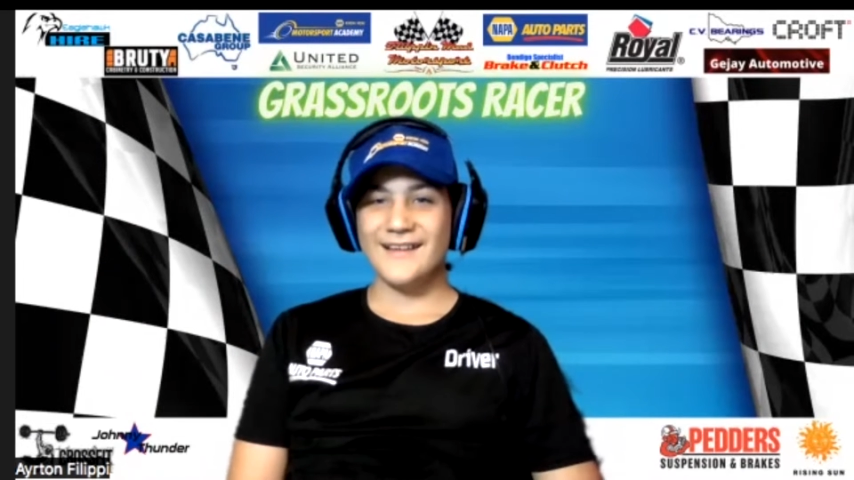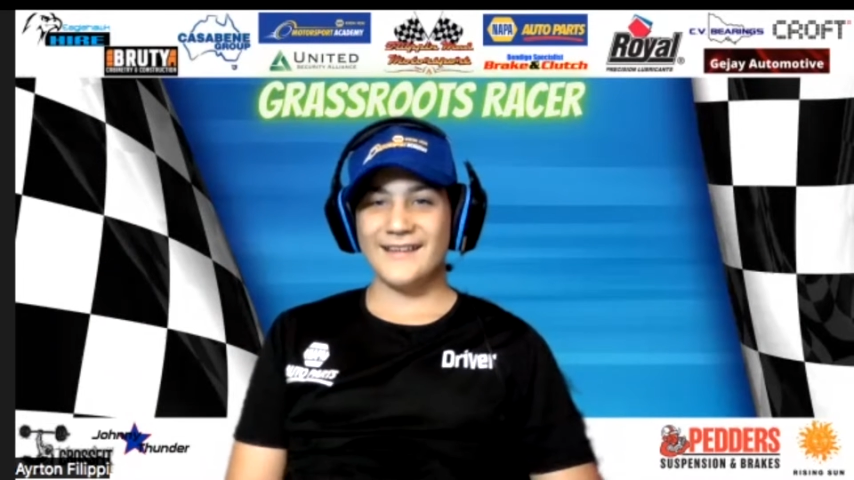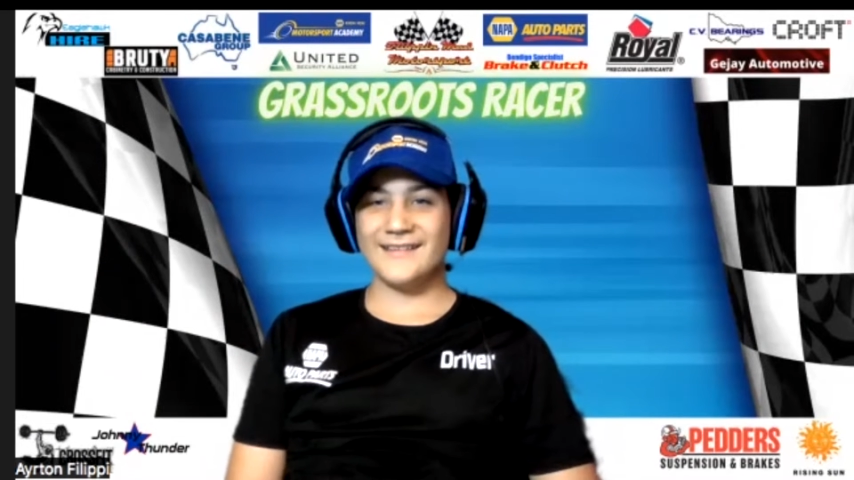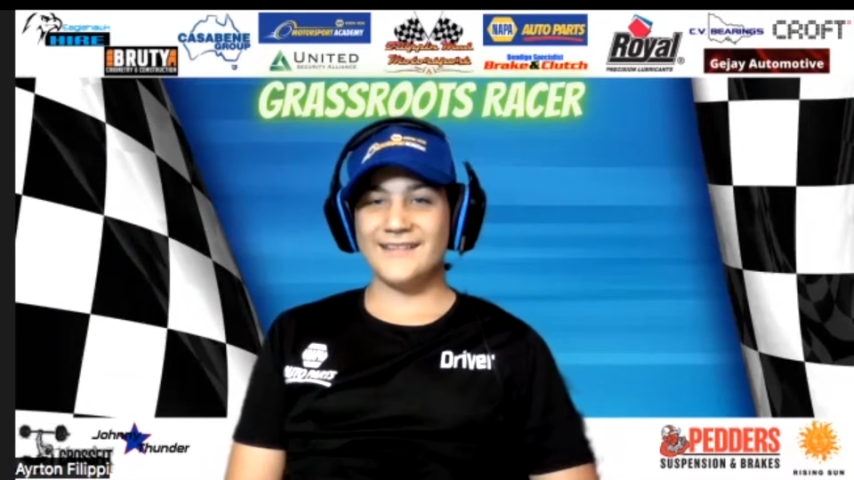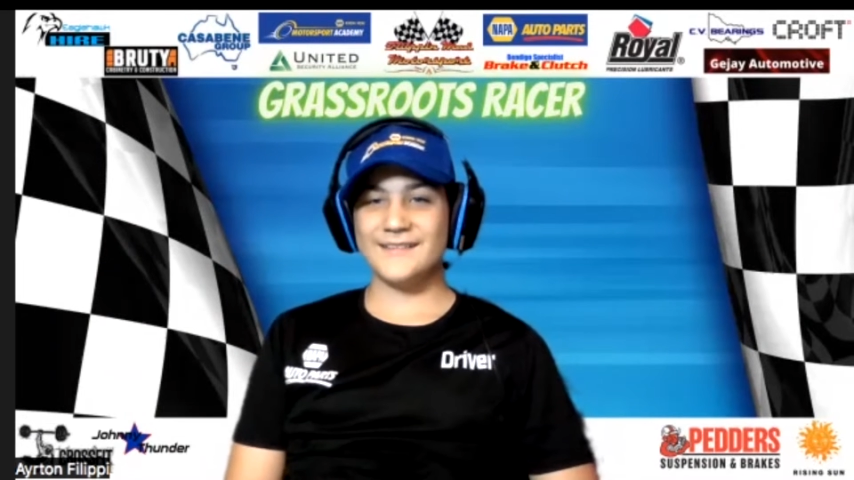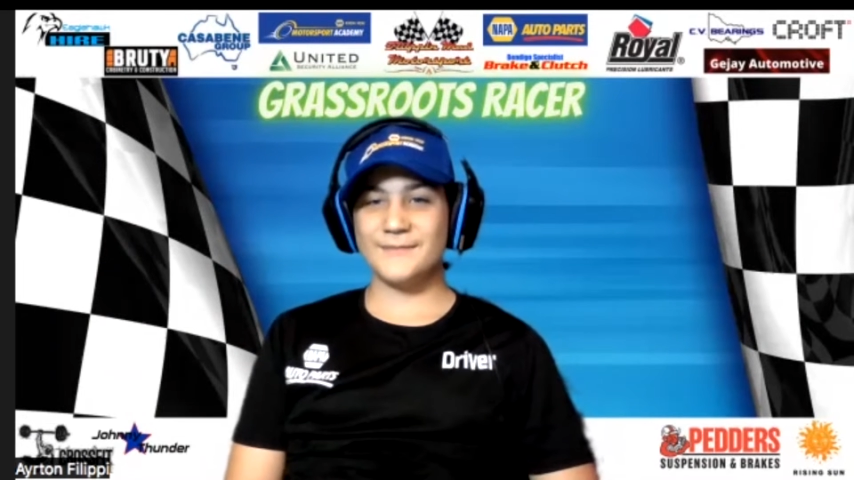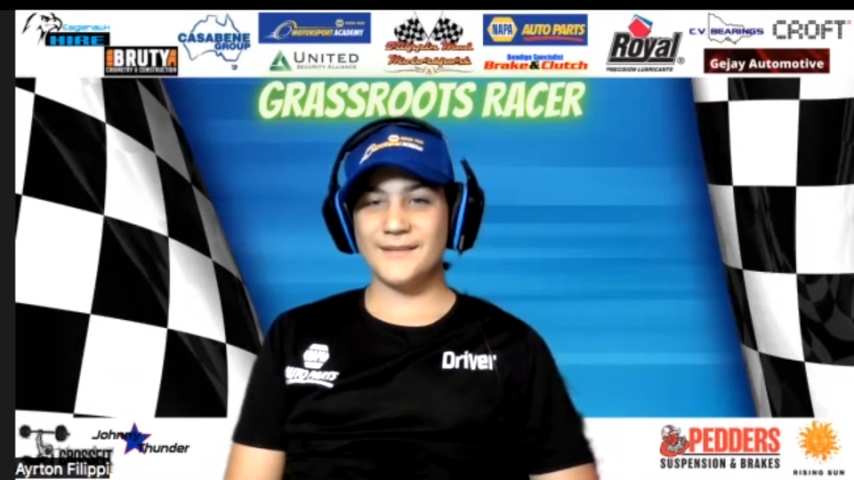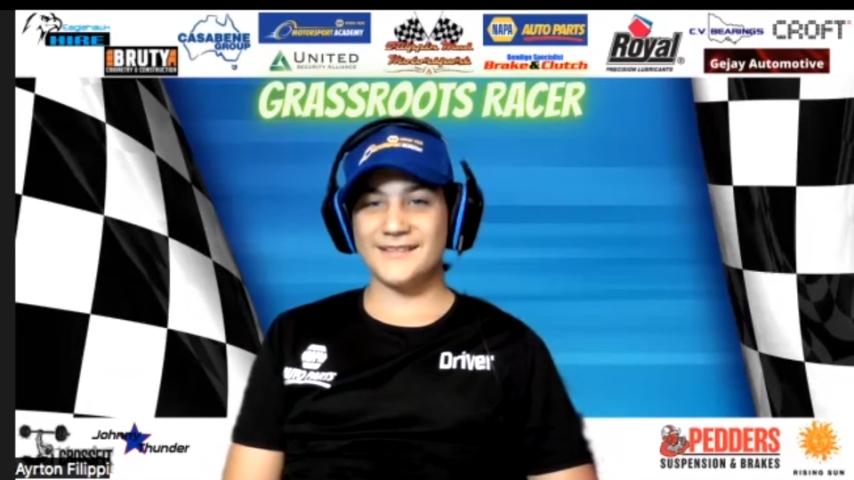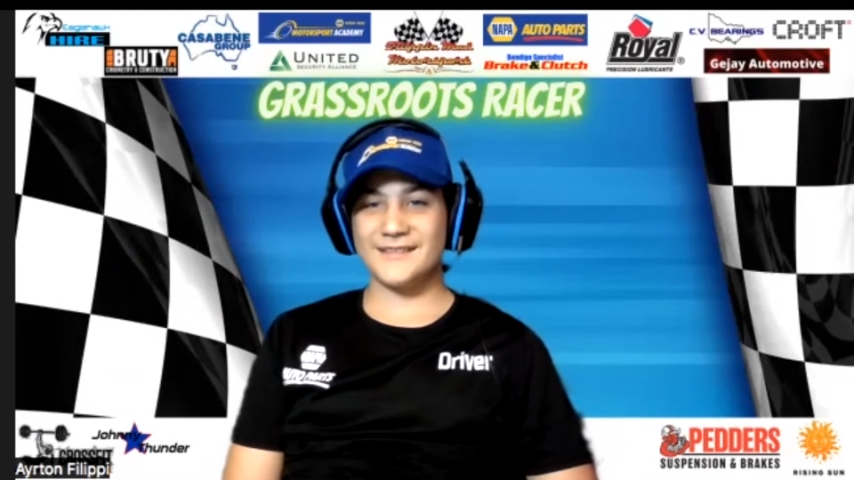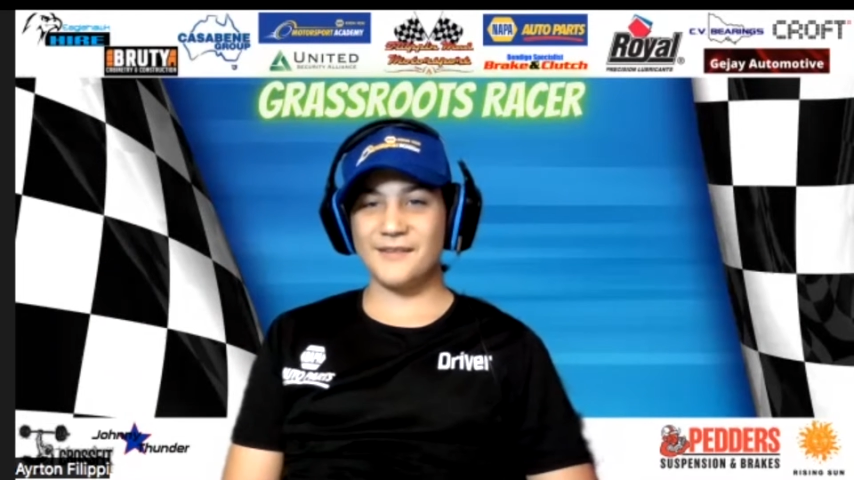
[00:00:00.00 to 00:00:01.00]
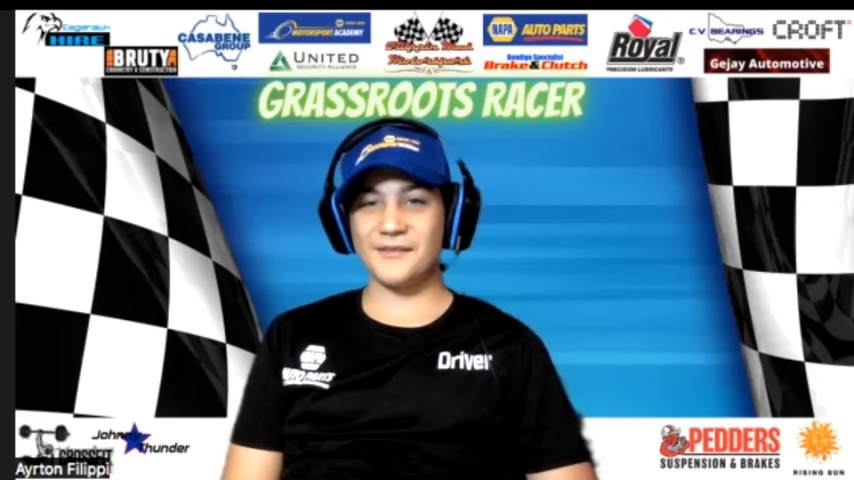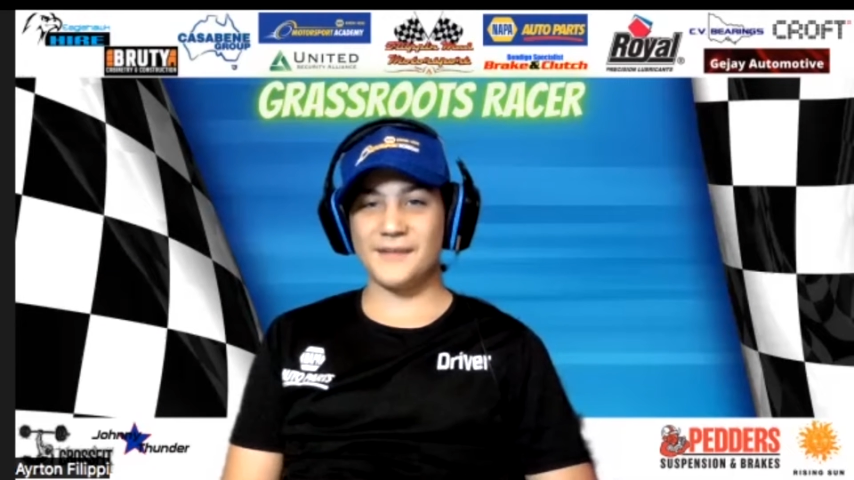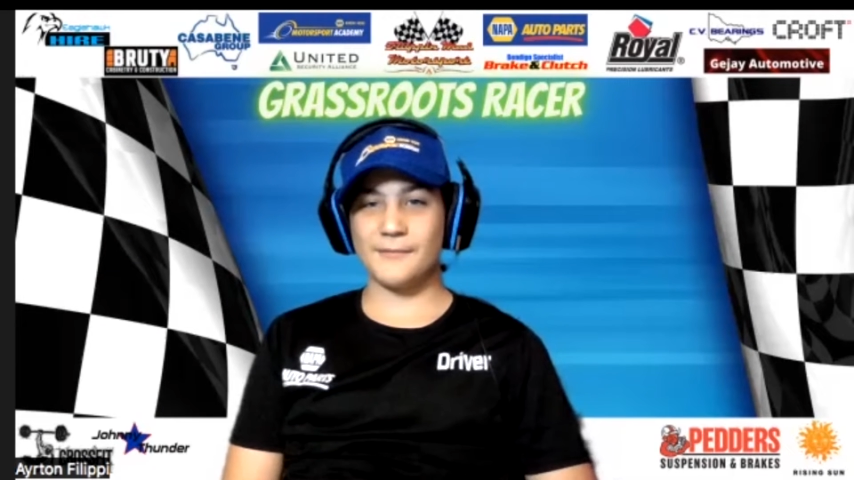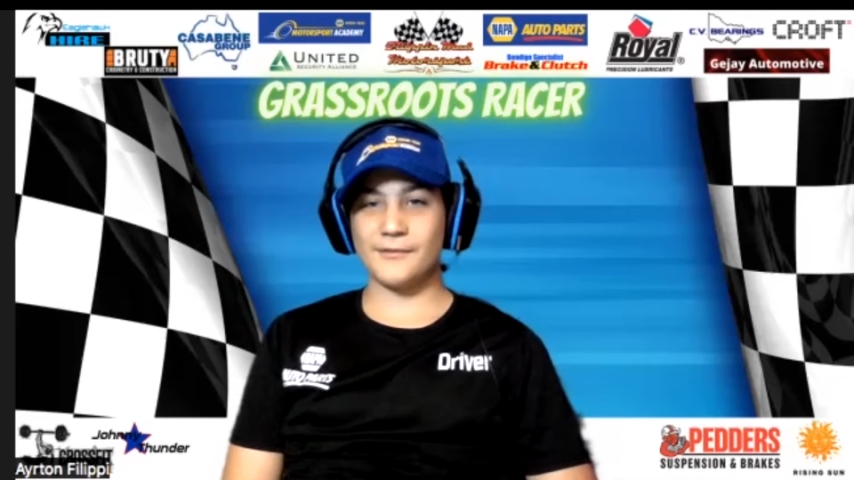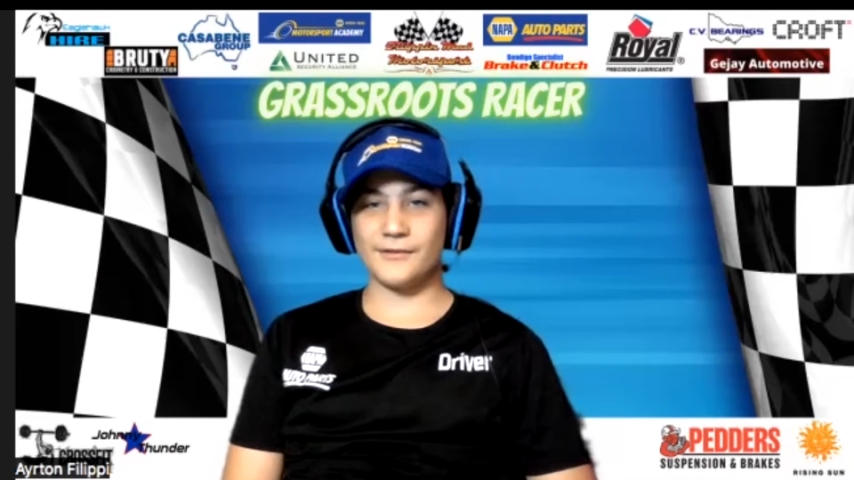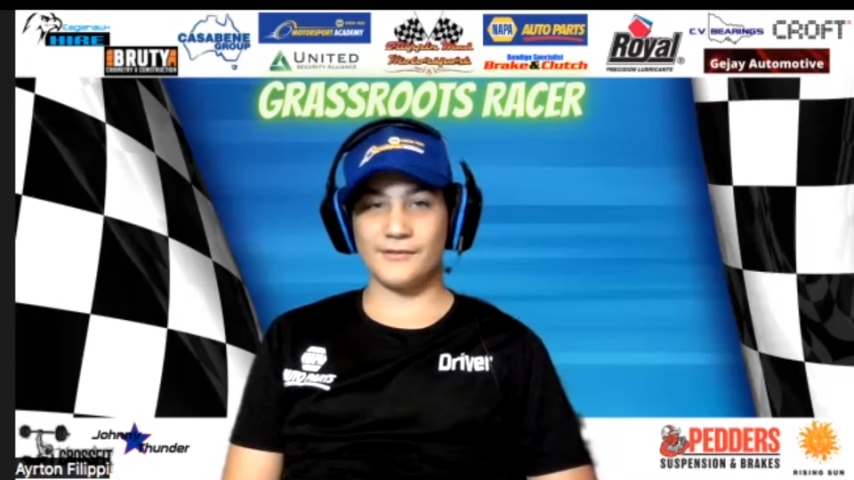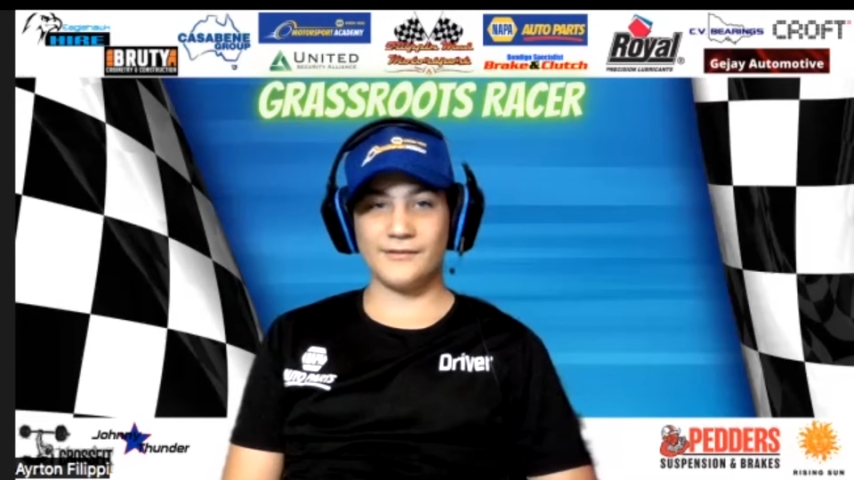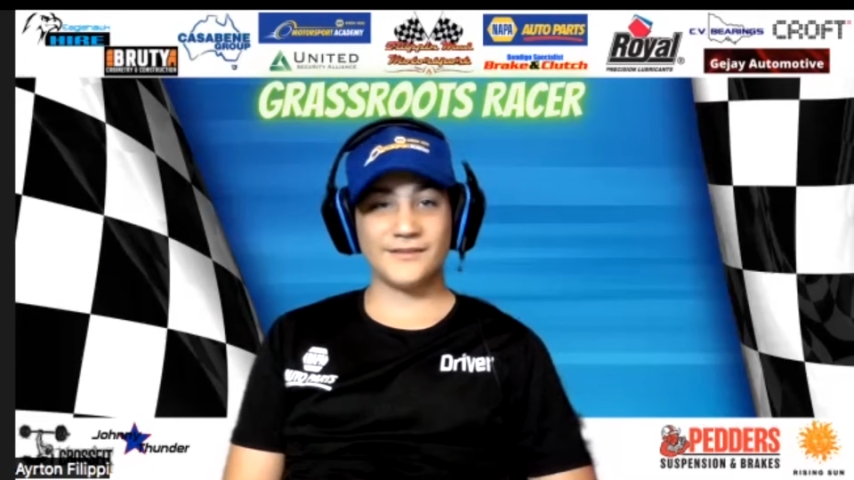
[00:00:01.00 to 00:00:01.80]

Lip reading: and this week is no exception.